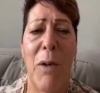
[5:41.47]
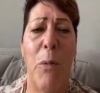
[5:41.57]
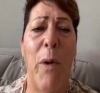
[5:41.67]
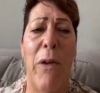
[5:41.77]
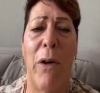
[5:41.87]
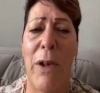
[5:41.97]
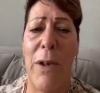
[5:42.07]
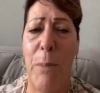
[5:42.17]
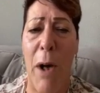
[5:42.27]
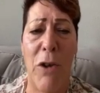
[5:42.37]
whether
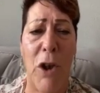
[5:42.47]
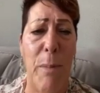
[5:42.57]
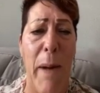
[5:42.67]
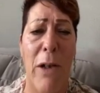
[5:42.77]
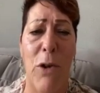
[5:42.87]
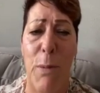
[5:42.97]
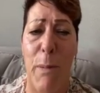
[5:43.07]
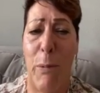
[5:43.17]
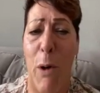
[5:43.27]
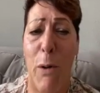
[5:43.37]
it's project
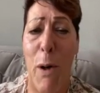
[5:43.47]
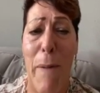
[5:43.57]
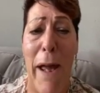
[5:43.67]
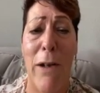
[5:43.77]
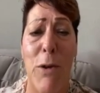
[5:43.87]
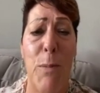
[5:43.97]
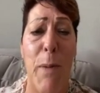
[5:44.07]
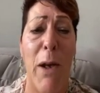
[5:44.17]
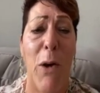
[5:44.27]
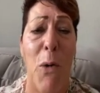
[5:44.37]
management, program
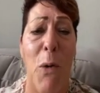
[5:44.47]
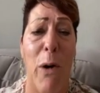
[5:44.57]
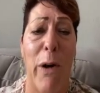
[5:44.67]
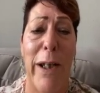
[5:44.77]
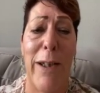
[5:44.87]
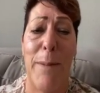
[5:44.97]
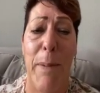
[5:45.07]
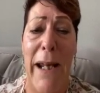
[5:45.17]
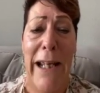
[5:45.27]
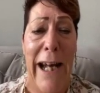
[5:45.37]
management, or it's
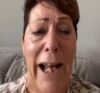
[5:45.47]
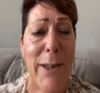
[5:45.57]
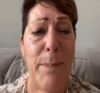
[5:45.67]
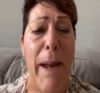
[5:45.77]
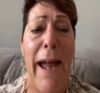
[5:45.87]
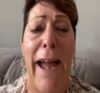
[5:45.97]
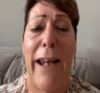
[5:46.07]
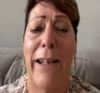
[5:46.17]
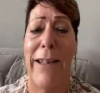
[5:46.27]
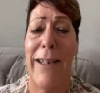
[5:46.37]
being an
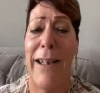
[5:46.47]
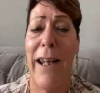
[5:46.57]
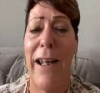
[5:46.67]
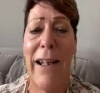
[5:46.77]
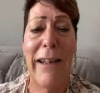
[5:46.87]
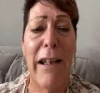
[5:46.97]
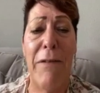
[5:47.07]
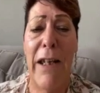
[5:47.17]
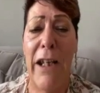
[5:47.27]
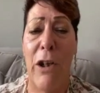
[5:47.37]
expat, it's
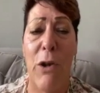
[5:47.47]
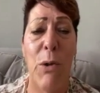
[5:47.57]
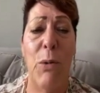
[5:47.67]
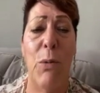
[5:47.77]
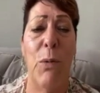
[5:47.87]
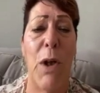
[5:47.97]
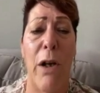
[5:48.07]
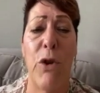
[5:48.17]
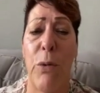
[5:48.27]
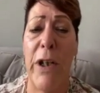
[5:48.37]
living in a new
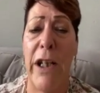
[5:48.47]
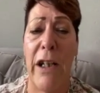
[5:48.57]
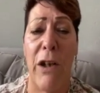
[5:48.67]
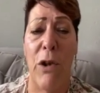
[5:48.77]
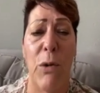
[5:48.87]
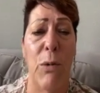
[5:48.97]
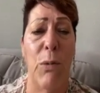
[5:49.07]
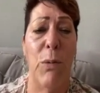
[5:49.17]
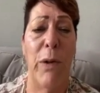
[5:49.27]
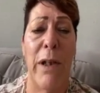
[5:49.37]
country, in a
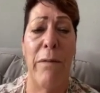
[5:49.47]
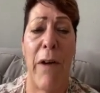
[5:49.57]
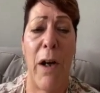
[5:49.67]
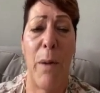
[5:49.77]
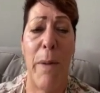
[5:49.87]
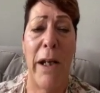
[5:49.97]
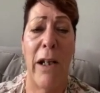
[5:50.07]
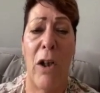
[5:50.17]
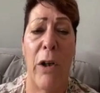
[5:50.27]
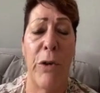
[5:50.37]
new environment
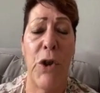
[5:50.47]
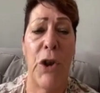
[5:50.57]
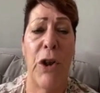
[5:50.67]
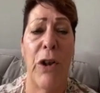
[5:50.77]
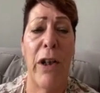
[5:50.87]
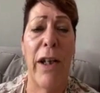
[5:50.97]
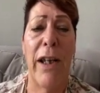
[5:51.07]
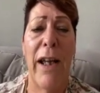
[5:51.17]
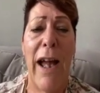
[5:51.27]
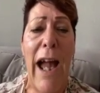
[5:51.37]
and culture,
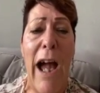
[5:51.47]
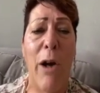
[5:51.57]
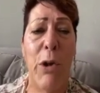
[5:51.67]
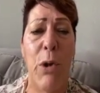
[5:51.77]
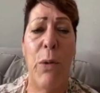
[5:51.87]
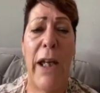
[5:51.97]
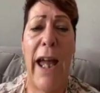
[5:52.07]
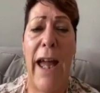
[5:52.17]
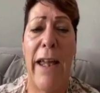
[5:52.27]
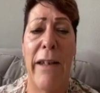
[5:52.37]
how you
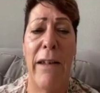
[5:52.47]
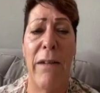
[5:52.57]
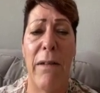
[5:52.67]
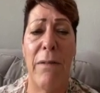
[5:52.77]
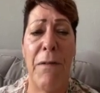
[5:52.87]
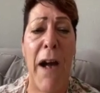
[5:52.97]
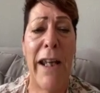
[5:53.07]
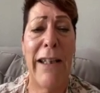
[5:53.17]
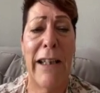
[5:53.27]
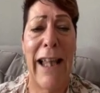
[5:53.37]
can
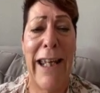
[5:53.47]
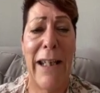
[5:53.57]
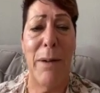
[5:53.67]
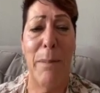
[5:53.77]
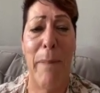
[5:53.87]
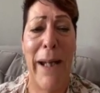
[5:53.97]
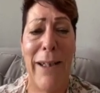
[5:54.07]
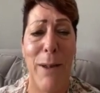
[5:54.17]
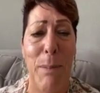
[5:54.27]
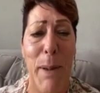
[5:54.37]
find
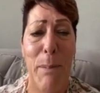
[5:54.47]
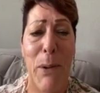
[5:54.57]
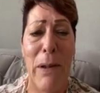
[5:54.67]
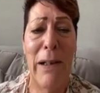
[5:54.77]
like-minded people